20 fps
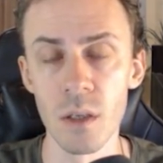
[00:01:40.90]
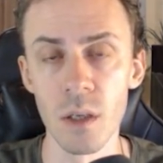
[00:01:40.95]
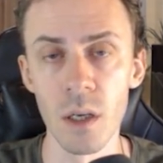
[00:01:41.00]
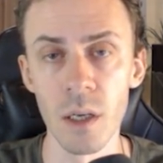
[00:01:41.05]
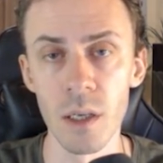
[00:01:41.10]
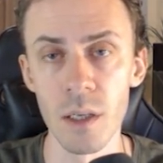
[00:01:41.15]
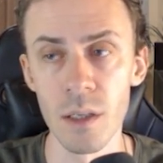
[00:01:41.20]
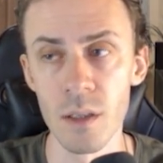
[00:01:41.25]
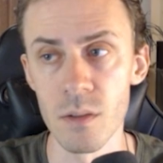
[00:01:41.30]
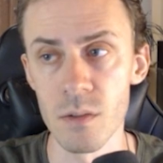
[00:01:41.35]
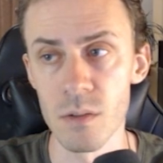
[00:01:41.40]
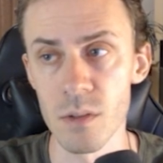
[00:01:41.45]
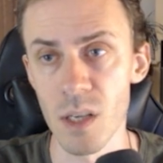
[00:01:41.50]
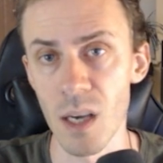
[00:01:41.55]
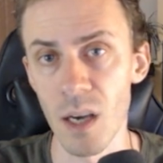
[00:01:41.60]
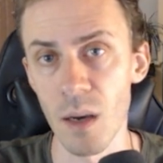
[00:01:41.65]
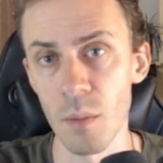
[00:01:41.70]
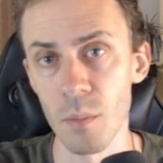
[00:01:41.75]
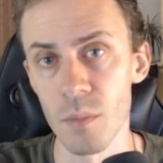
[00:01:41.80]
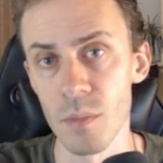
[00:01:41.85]
in
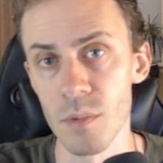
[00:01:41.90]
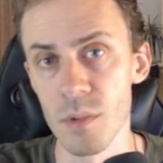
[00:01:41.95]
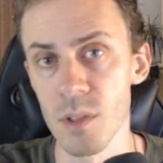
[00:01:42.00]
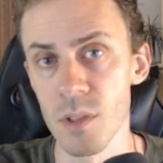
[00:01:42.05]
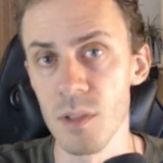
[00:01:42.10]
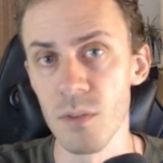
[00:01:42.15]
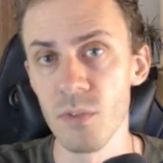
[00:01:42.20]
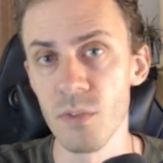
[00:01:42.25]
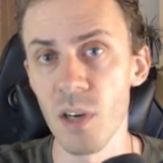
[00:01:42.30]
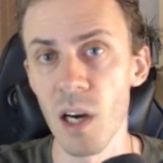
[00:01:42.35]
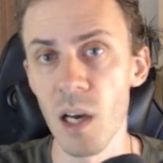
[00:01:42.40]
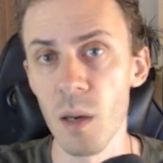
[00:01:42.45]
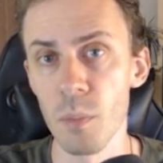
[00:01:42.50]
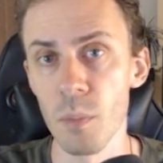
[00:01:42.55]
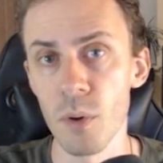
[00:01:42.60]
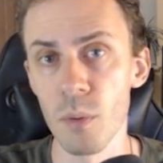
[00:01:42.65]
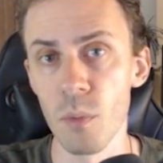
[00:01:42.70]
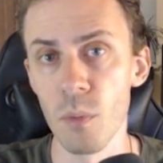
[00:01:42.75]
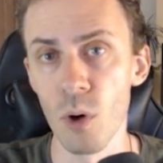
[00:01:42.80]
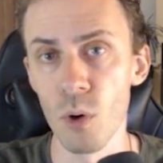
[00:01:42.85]
some DeFi
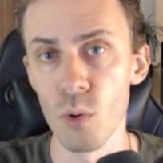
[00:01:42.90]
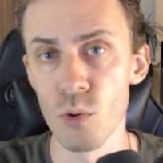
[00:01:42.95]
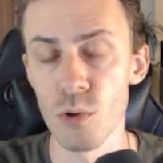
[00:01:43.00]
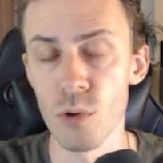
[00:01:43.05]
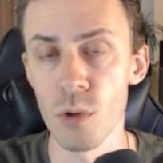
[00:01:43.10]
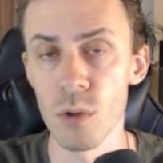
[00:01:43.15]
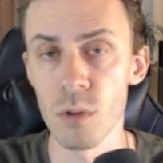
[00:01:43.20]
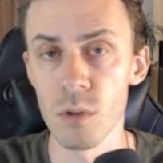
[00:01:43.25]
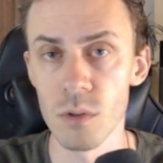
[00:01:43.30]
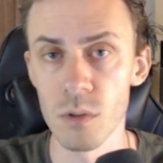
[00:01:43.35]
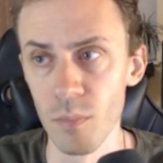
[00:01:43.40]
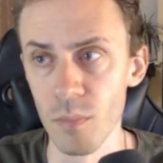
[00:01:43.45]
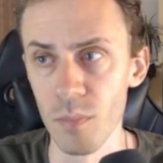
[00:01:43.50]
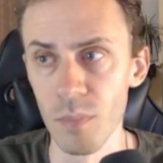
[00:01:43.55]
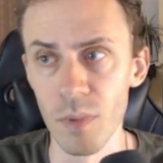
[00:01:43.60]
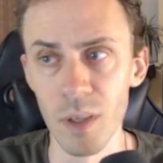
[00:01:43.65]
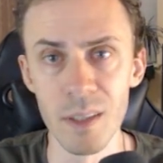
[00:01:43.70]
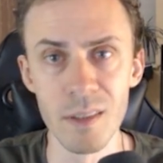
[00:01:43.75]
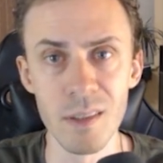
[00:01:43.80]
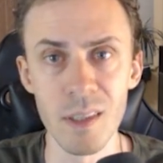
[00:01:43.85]
promotions.
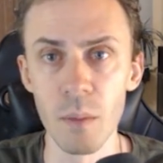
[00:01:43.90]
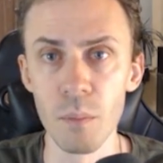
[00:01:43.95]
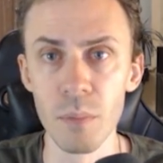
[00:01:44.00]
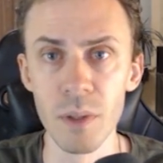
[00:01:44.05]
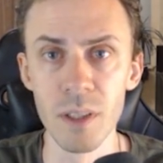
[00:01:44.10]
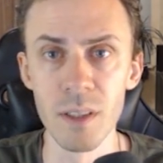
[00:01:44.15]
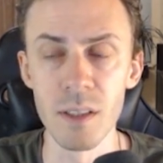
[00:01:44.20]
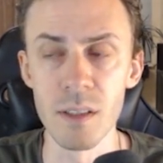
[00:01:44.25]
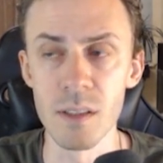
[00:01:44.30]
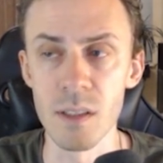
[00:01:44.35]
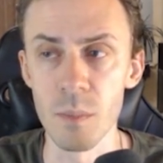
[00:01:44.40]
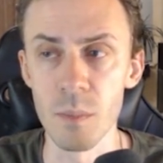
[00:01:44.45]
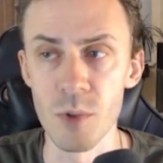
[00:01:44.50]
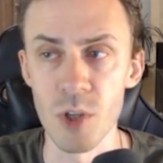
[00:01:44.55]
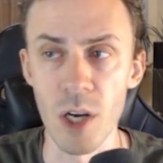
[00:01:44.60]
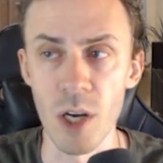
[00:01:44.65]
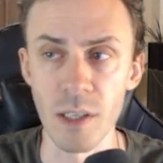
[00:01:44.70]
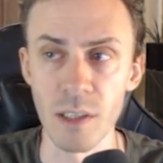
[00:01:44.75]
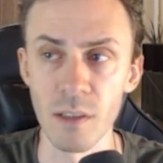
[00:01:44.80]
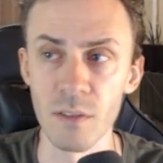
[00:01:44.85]
It's completely
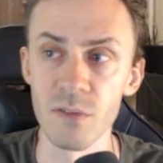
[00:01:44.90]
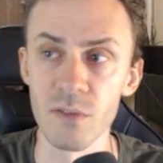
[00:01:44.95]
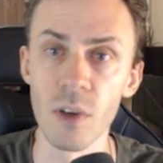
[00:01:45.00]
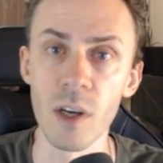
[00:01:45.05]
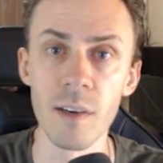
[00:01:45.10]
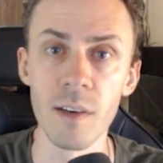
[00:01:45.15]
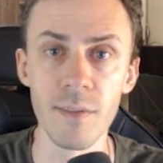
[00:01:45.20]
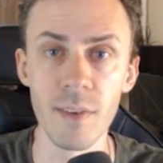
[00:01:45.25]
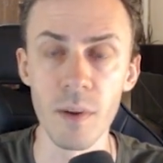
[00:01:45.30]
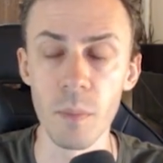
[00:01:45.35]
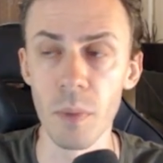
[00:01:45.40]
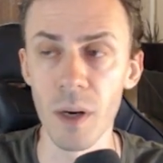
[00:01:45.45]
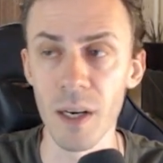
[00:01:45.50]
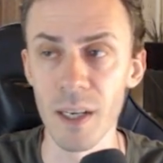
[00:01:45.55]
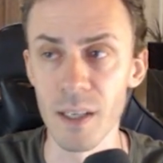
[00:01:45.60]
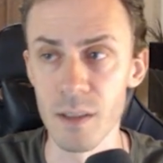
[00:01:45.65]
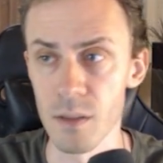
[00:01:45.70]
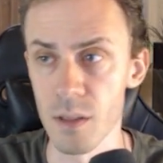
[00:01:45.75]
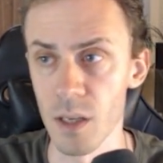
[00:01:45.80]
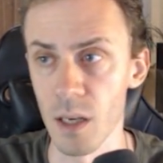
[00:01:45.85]
subjective, for
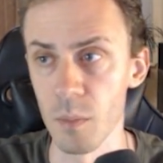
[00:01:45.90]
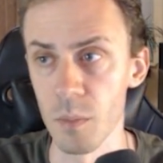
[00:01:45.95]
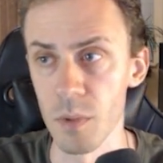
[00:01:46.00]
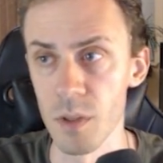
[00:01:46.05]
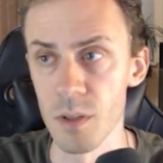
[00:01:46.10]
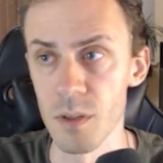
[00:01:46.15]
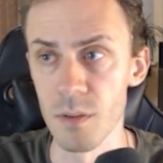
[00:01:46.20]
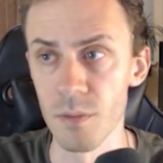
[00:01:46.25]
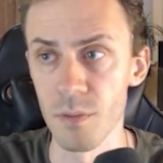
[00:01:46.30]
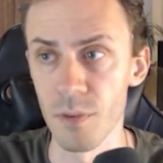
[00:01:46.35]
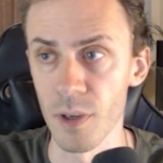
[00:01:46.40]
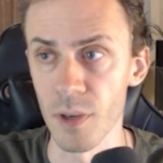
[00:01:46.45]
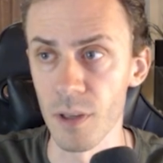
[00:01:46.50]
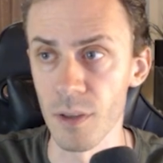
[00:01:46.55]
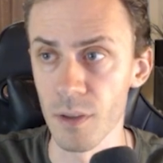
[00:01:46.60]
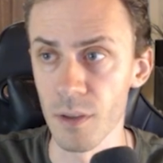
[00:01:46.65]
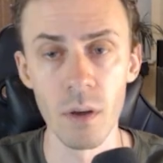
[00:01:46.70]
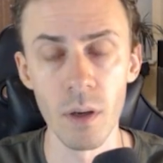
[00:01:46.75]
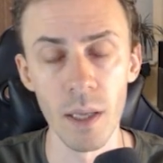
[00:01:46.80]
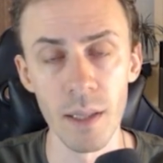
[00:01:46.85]
everybody it's gonna be
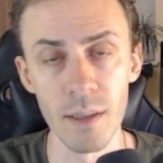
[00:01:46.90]
different.